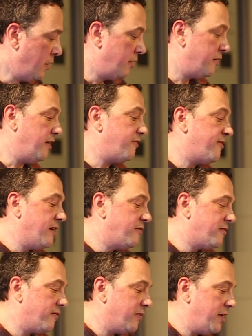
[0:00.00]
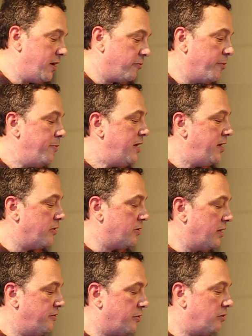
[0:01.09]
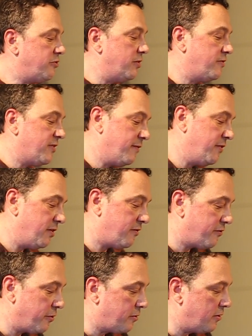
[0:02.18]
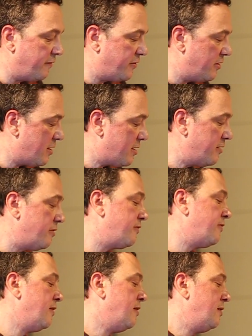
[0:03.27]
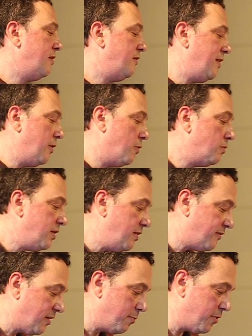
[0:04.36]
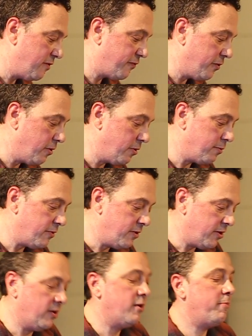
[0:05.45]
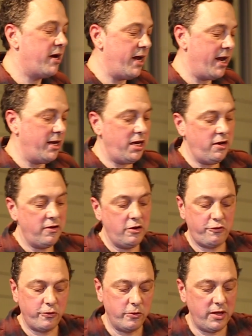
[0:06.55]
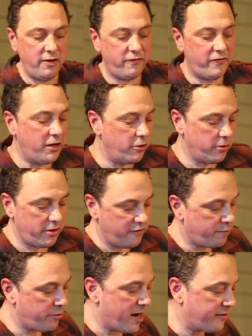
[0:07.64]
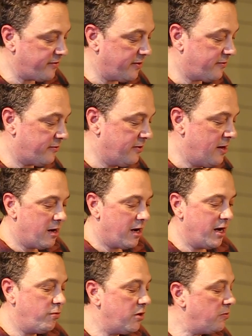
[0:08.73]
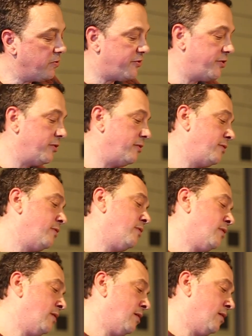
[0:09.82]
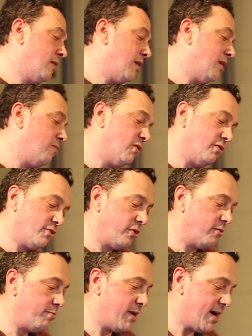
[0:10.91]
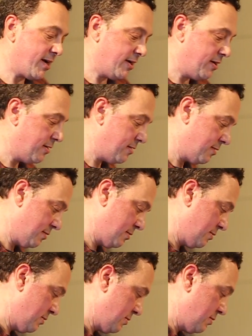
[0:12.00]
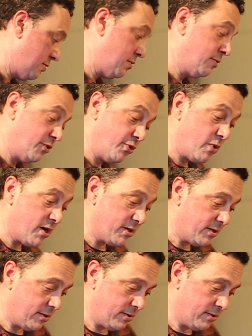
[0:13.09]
The ostensively remedial indulgence of this circle of denials is the only sum affirmed by any truly figurative praxis. I will return, I will turn back. To what?